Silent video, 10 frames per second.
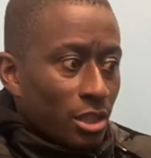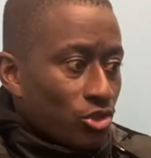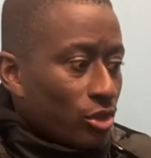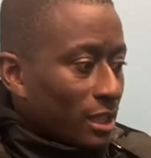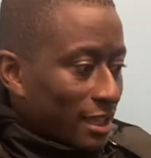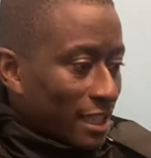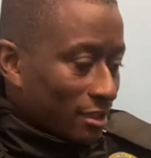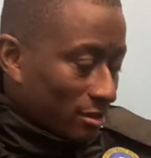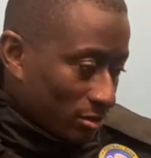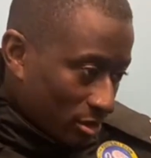trying to get
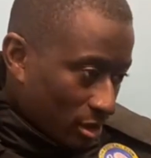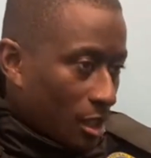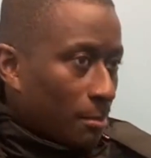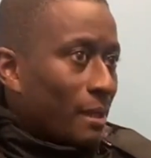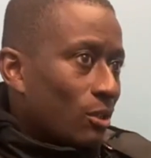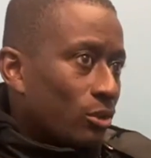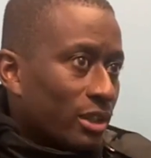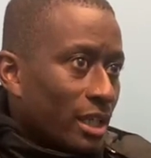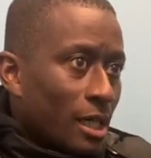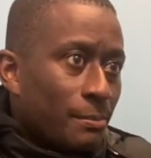the club back on
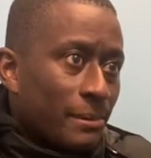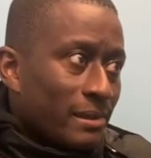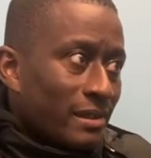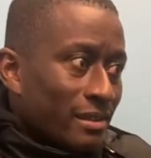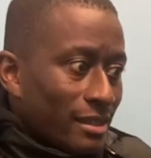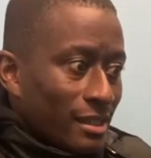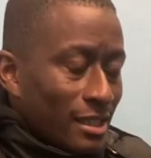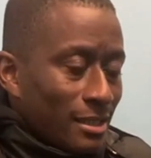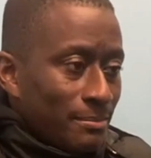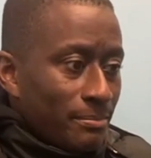the up,
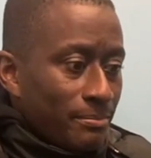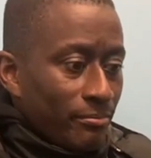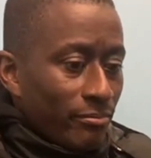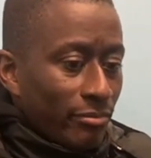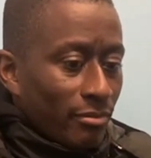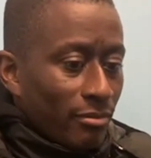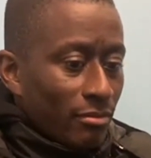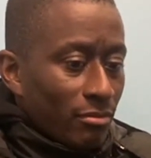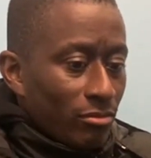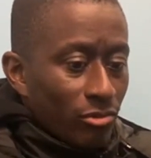and
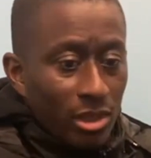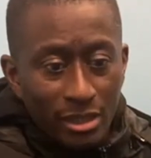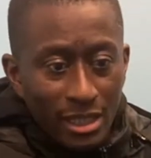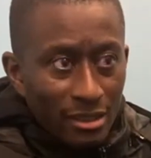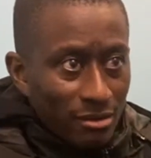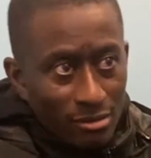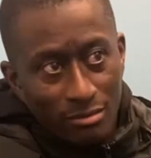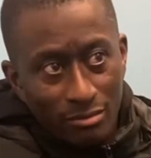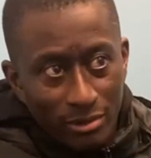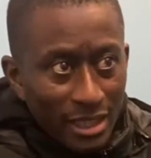then
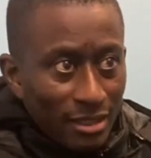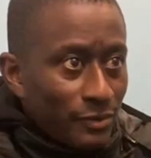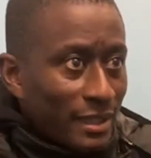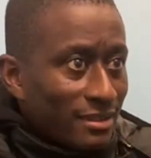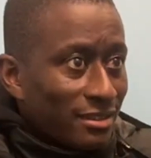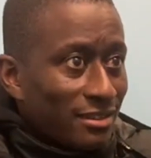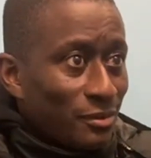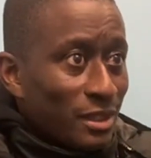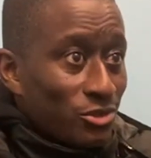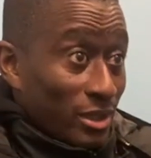getting the fantastic
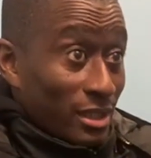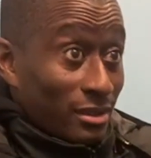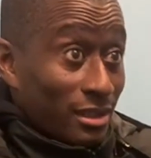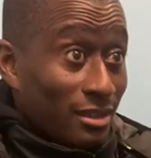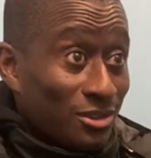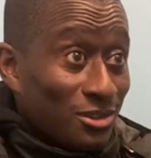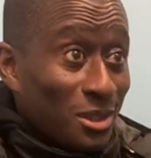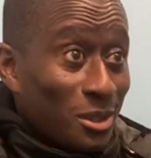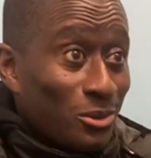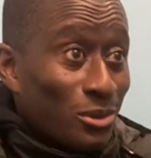victory. I think
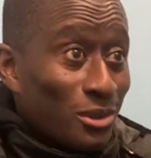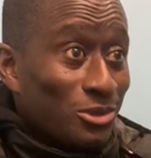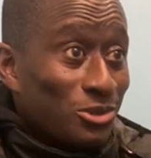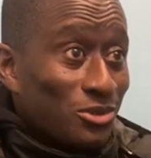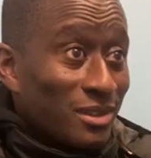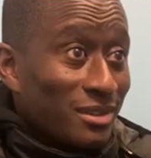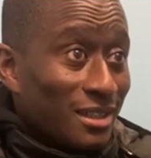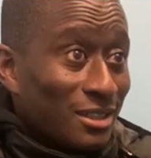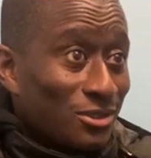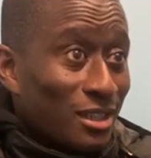all of those
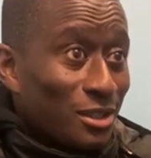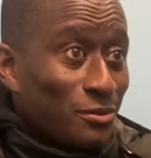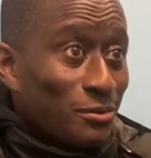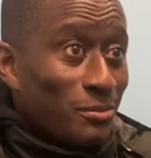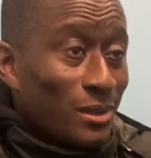things kind of